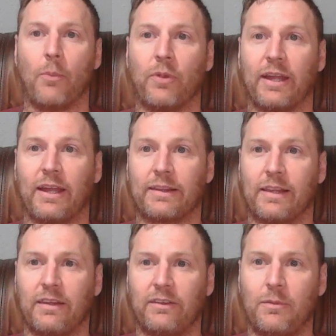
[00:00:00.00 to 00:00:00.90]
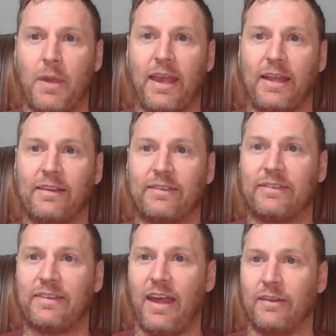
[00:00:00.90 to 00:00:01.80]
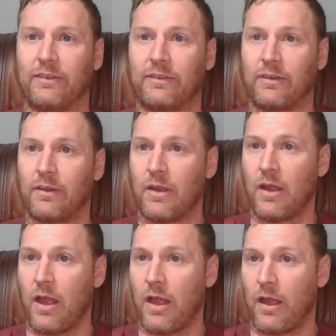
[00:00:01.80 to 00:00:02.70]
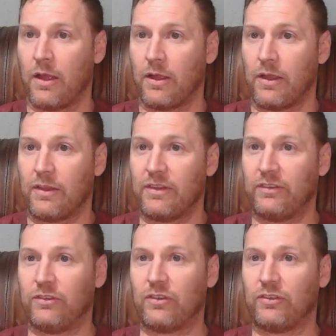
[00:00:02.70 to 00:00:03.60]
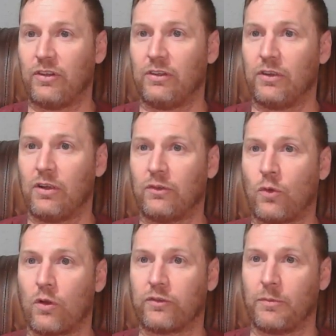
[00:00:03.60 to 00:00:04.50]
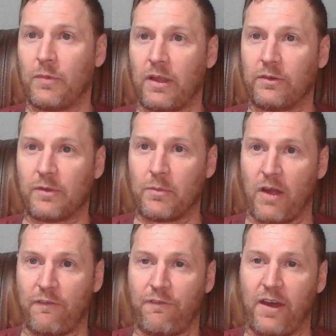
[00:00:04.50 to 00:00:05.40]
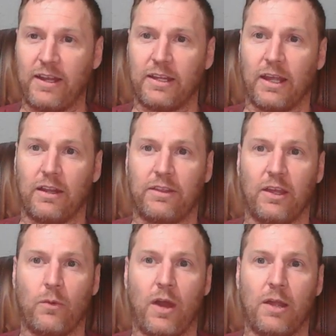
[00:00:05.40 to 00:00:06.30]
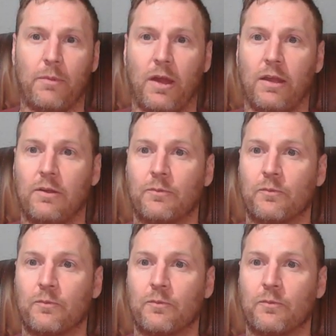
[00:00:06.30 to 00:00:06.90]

Like, it doesn't make any sense. This is just an endurance course. I'm, I, am not fighting anything. Why am I...